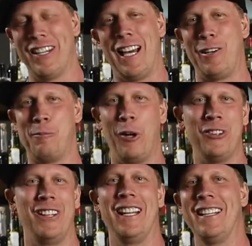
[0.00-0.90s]
another
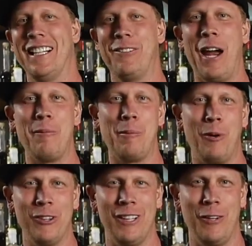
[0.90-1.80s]
bottle and he grabbed a
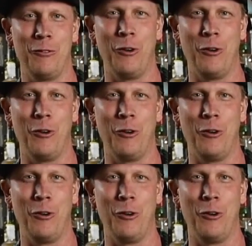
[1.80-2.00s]
bottle of